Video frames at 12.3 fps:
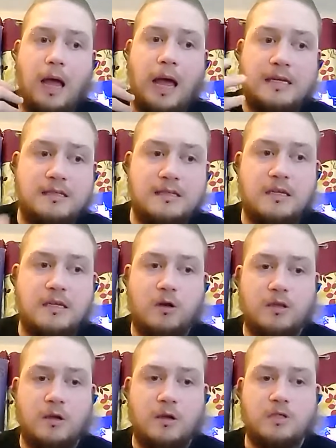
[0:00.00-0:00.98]
and you
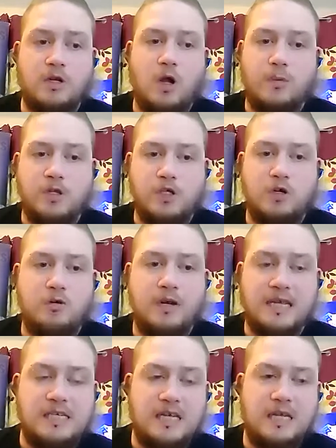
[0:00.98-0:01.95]
know there was an
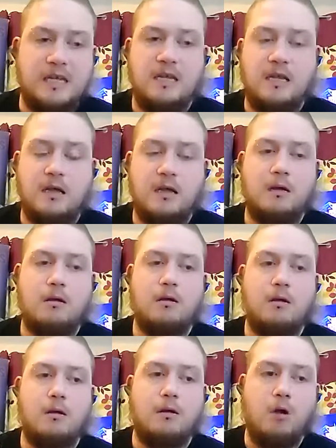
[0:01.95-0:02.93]
opportunity
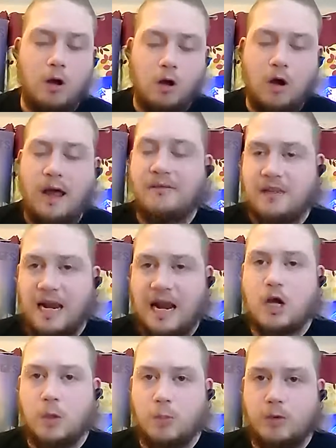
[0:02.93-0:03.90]
not long after
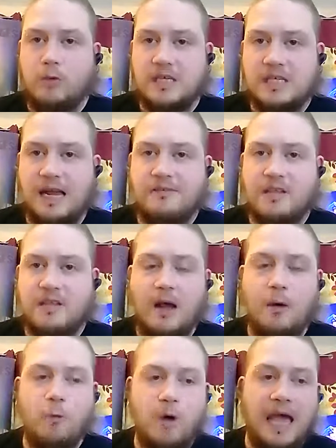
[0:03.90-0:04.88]
that, a couple of weeks after
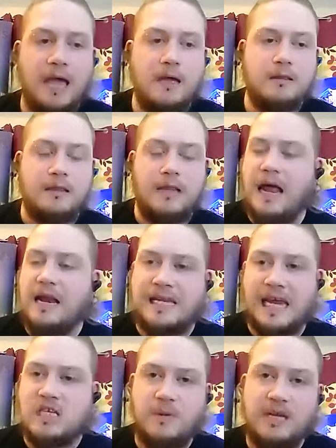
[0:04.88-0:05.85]
that, where they had a
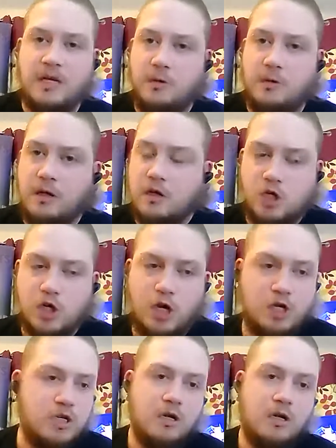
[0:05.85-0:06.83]
guest speaker in at the
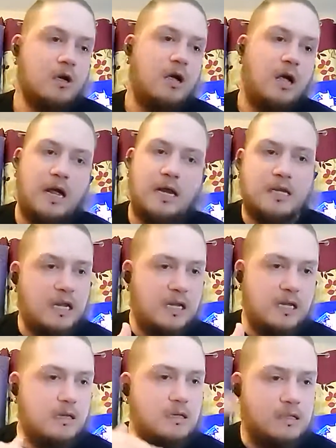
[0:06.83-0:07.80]
church, and
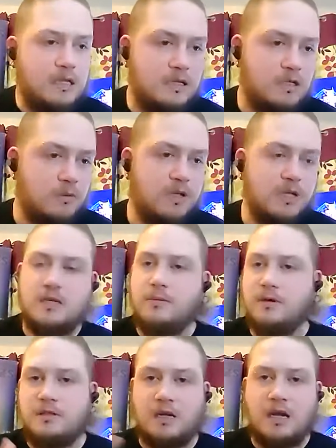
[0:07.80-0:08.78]
he did something
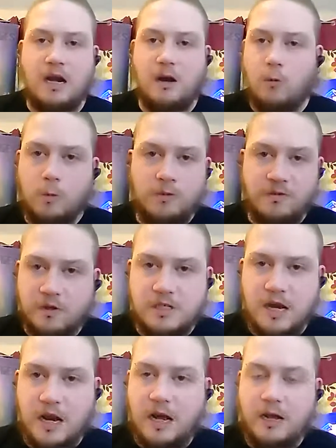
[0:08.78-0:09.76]
similar to kind of what we've done
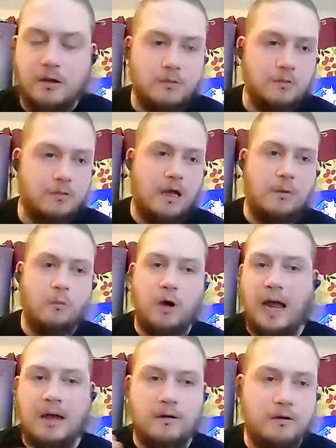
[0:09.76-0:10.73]
tonight, um,
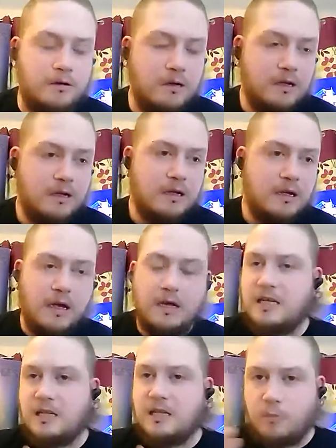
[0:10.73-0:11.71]
where Alan
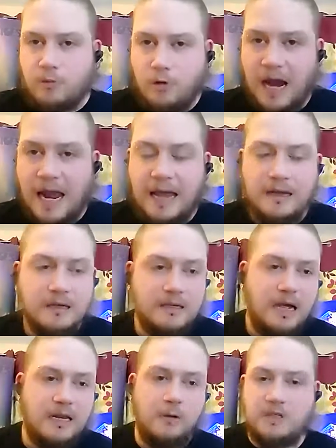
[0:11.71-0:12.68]
uh, said the prayer,
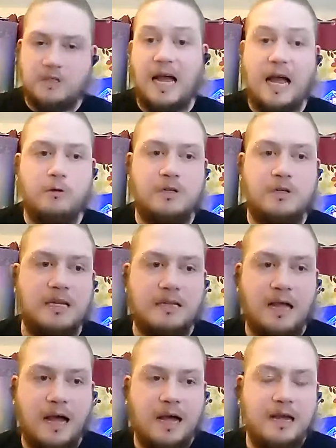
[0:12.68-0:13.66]
and there was a guy who
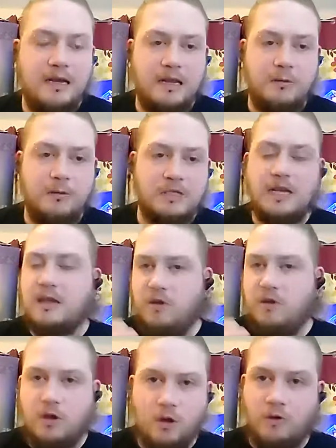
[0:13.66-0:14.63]
did that, and he was like,
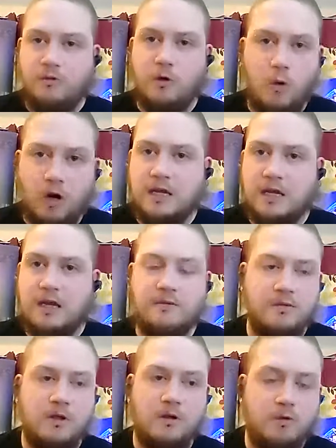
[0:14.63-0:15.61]
if you, you know, if you want to
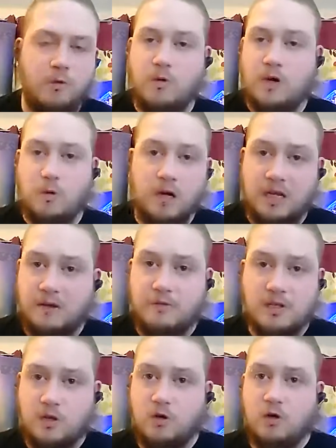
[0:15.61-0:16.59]
give, you know, if you really want to
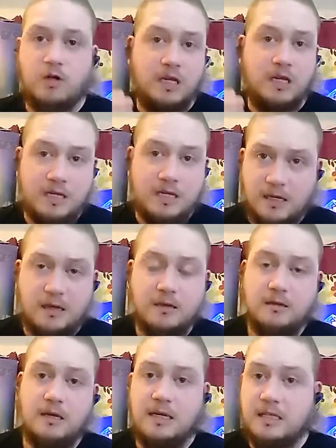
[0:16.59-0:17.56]
give this a go, you need to,
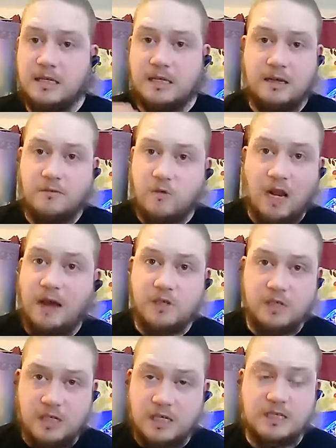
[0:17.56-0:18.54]
you need to give your
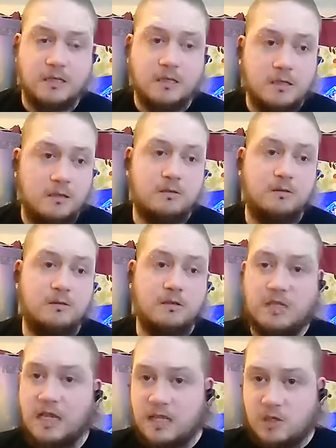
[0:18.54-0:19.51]
life to Jesus and
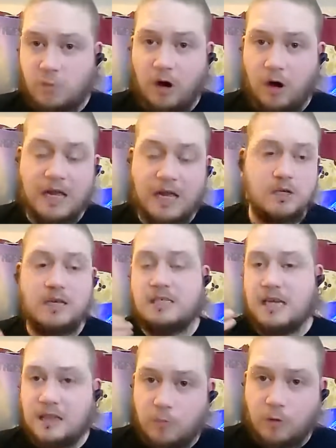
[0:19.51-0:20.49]
say this prayer. So I
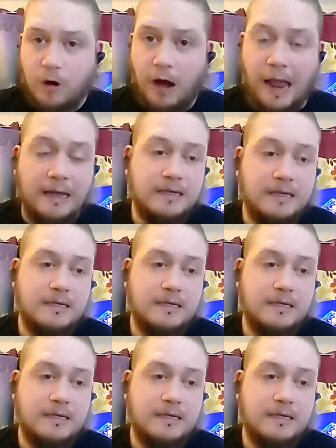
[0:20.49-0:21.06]
said the prayer,